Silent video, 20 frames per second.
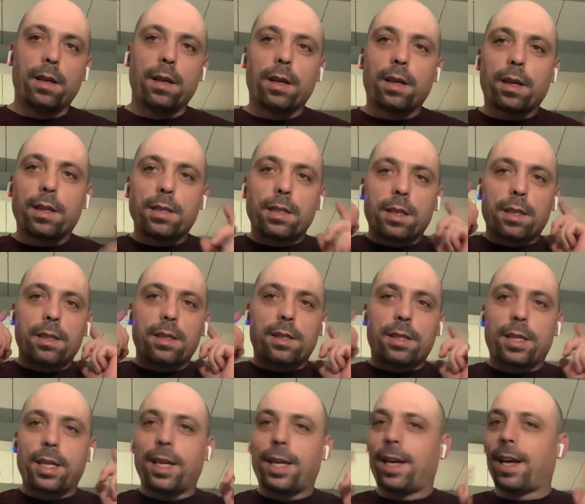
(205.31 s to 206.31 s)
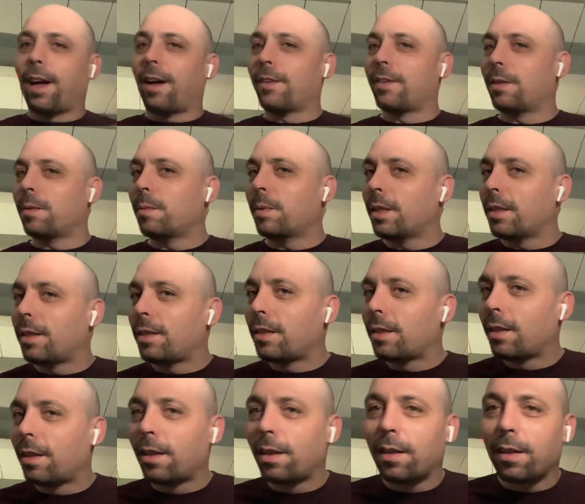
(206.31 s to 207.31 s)
because they stick out a bit, so
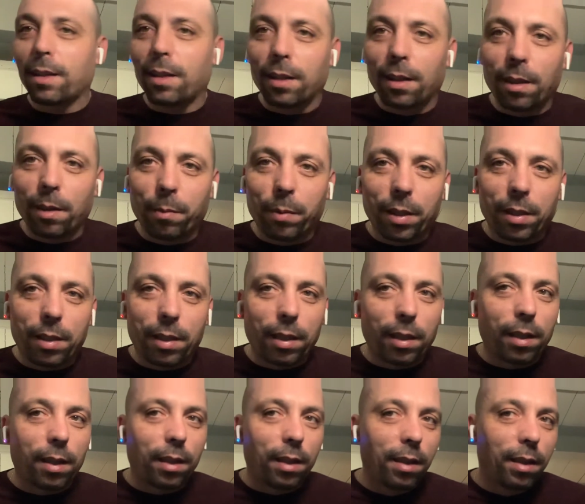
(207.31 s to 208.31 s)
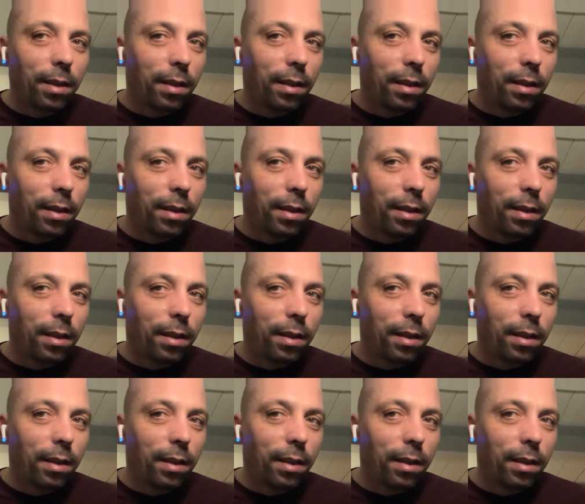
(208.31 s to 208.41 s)
they look a little bit silly.